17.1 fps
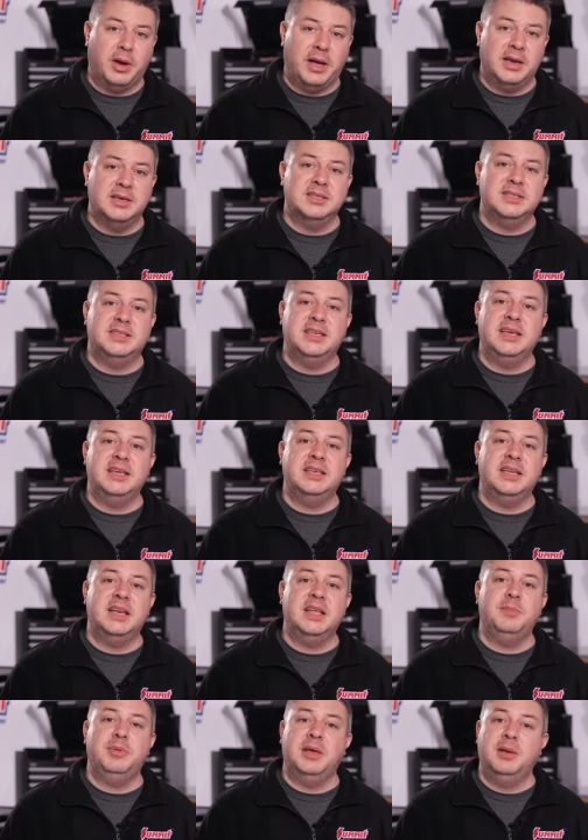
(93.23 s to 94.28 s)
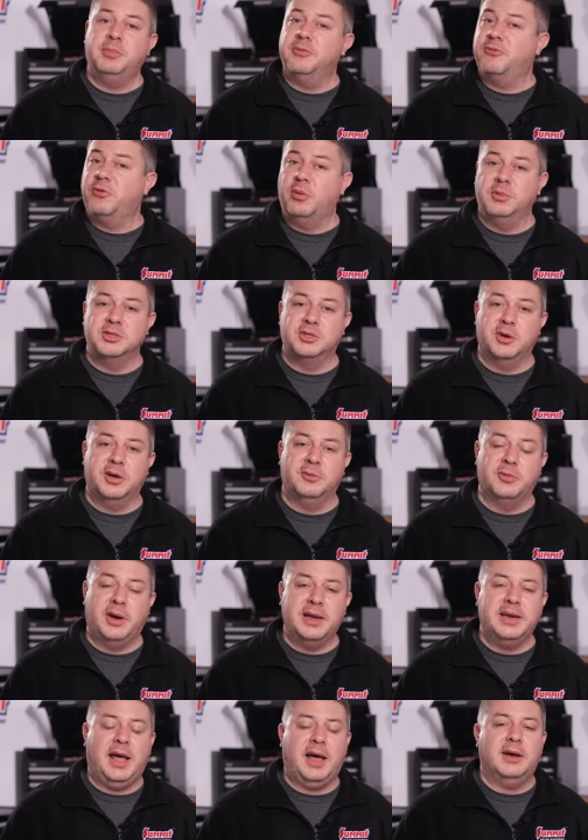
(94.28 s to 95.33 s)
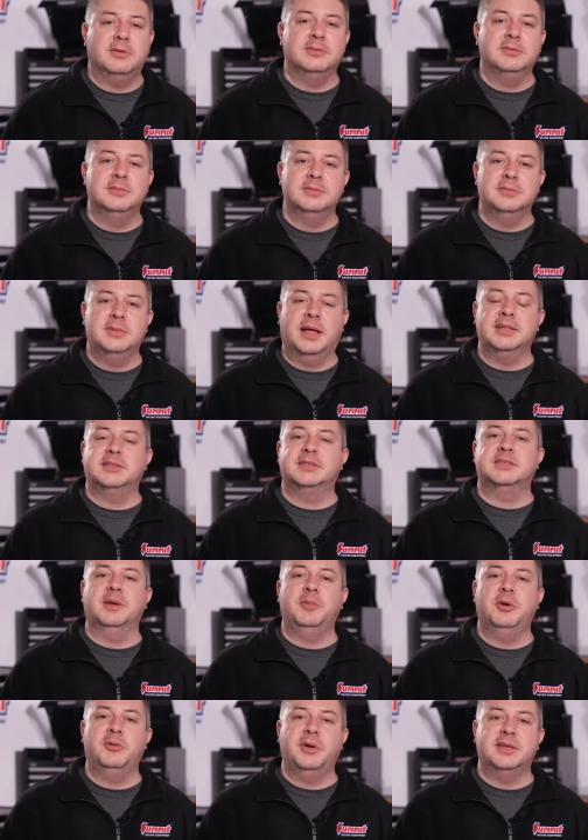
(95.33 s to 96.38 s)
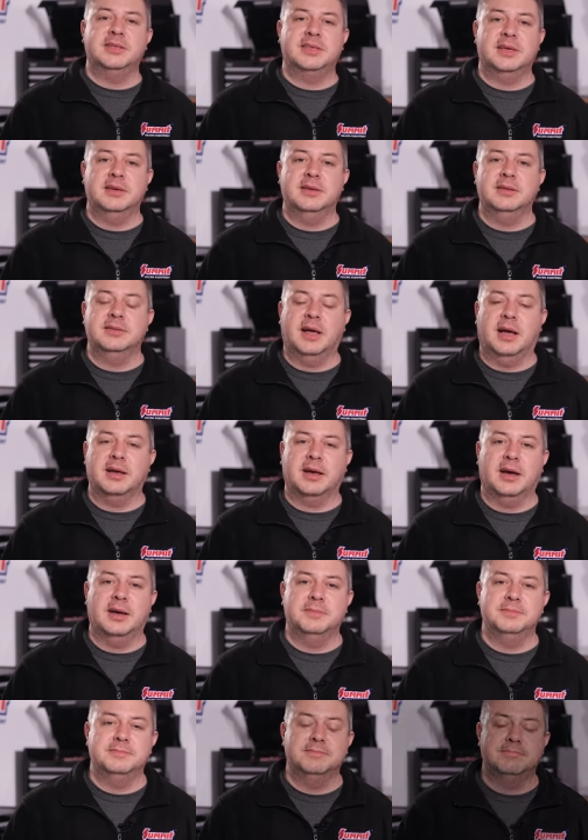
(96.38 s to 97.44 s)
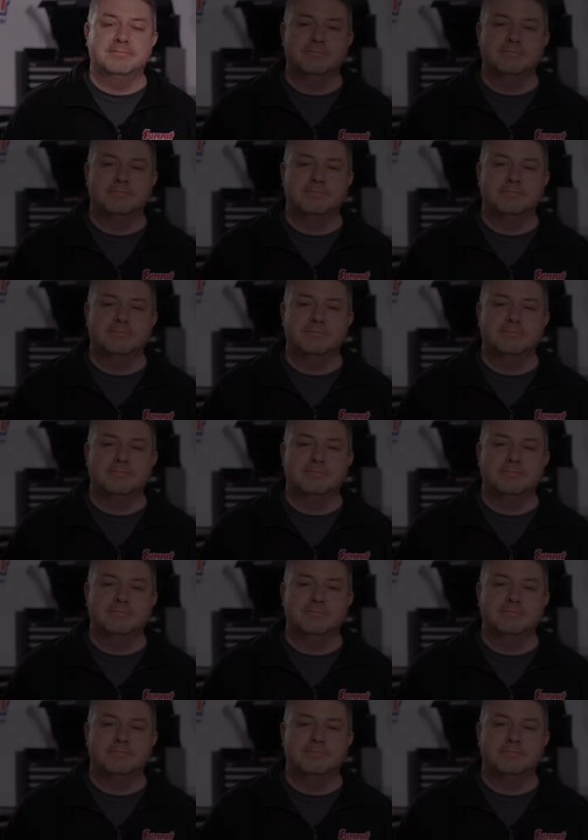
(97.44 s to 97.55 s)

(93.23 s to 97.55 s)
brand ZDDP Performance Oil right now at summitracing.com.